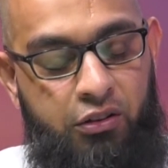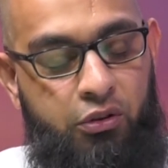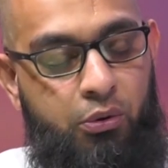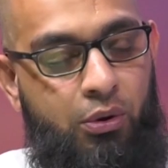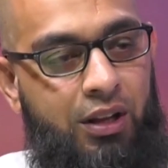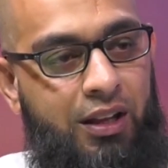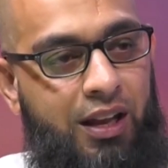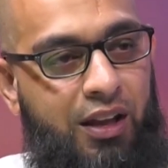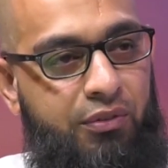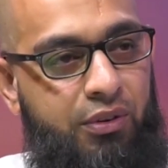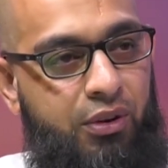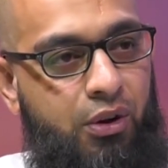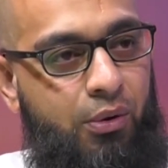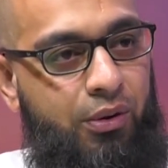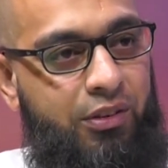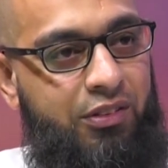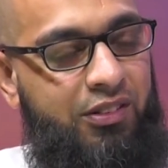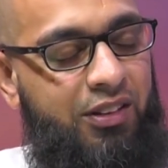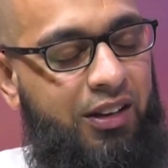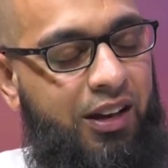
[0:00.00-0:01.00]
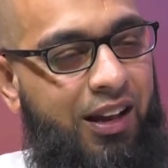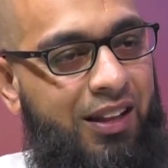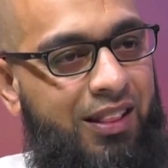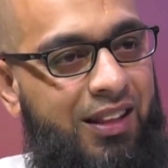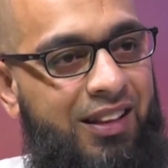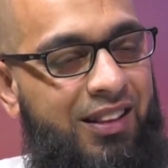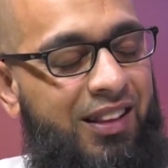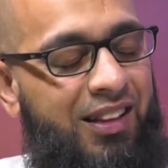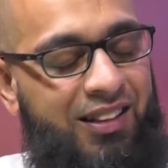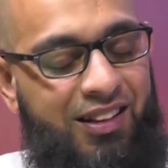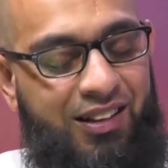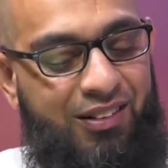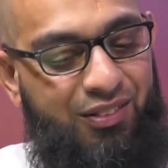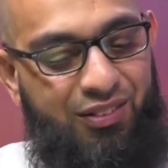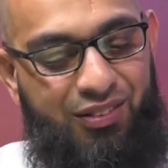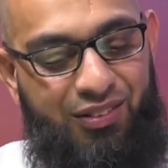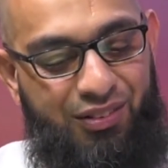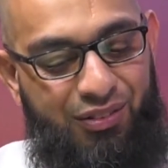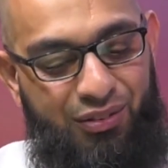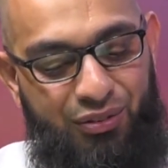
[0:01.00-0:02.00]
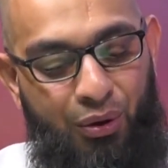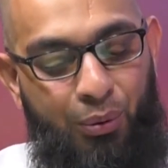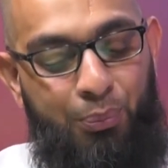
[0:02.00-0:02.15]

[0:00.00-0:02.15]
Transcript: you will never go astray. I think that it's so